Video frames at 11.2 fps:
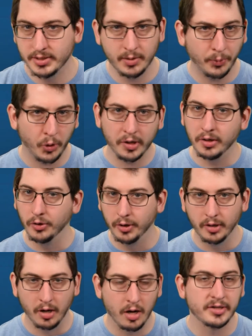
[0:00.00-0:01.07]
is a pretty
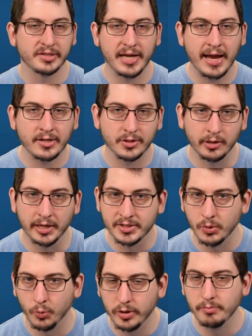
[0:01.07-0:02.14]
good, honest answer. It's the
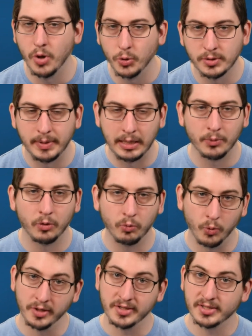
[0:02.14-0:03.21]
one most people
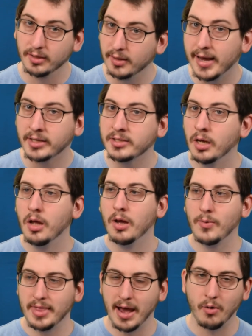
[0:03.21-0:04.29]
would select
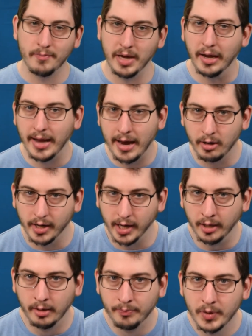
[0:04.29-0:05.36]
without being
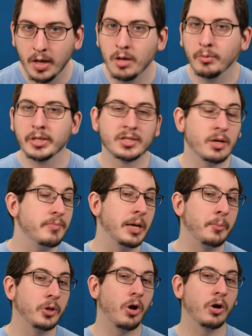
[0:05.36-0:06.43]
arrogant. But some
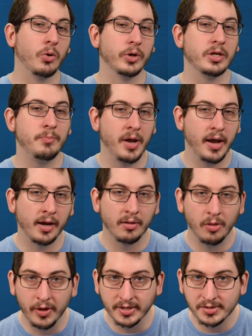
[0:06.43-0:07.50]
people are going to pick
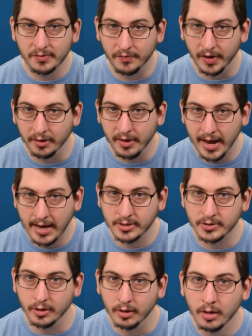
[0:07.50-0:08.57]
this 5th
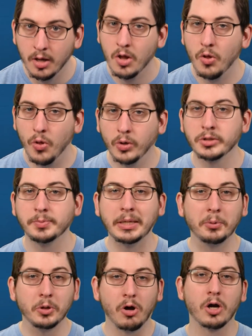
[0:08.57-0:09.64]
answer. Those
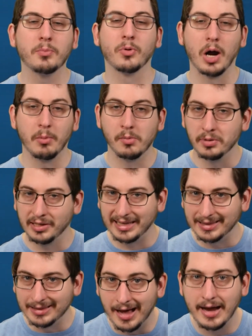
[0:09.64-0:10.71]
people are probably
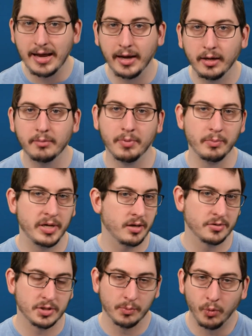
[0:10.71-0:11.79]
lying, but
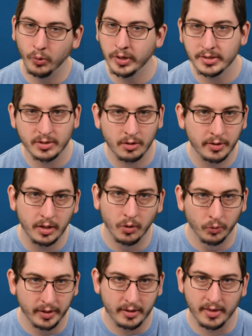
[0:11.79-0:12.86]
because the points are the
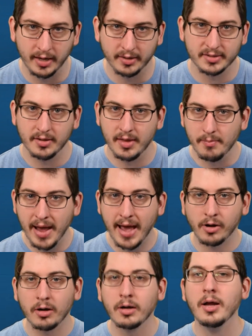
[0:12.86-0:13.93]
only things that
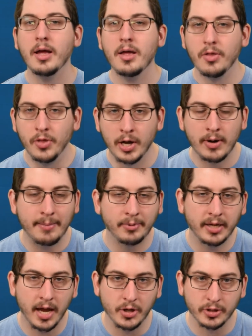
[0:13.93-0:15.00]
matter, their
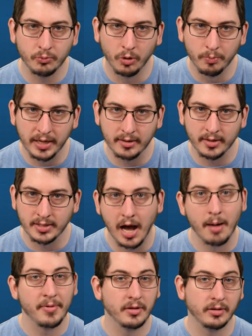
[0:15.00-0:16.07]
application will be at the
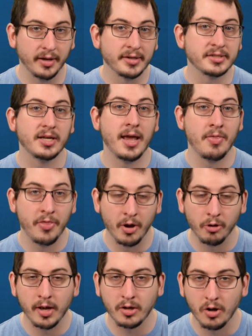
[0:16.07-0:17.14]
top of the list and they'll
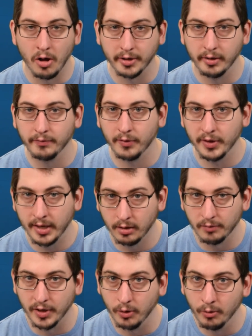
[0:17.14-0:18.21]
get called in for the
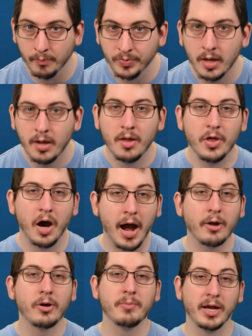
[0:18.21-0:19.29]
interview. The
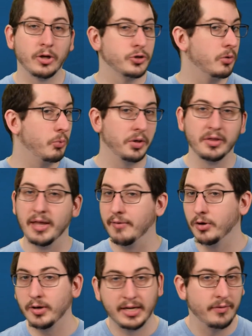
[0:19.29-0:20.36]
hiring manager will
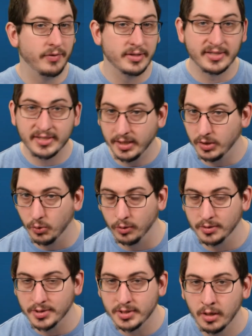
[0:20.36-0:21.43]
never even see
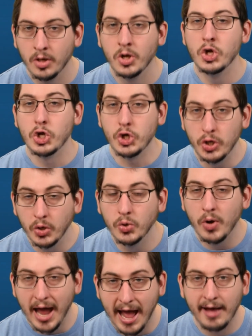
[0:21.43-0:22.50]
yours. You
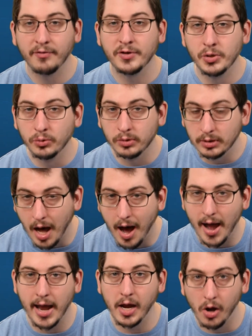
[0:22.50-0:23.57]
have to
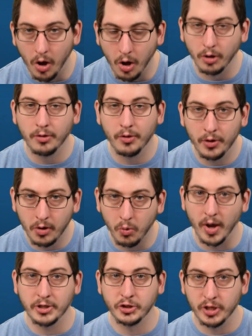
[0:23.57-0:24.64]
lie on the
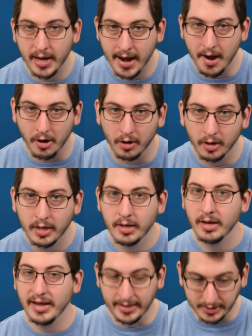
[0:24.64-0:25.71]
questionnaire.
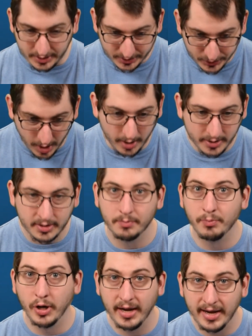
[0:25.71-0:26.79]
It sucks,
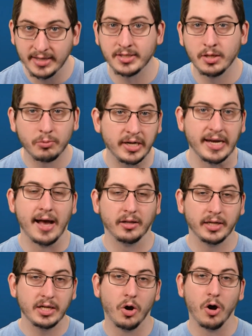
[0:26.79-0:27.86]
but it's the
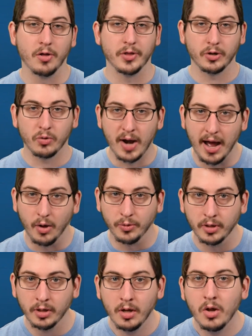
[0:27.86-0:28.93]
reality on the
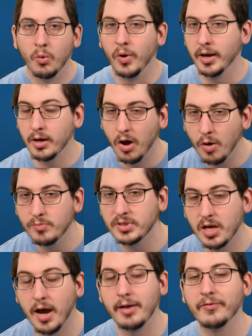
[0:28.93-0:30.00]
ground. When it comes
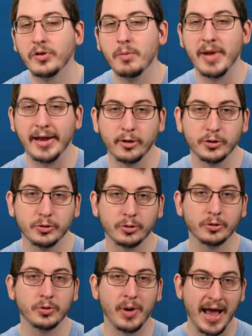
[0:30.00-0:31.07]
time for the manager
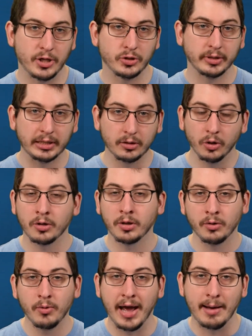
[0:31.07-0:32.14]
to actually look
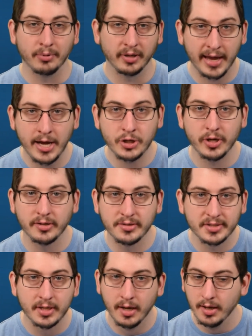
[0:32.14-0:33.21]
through applications,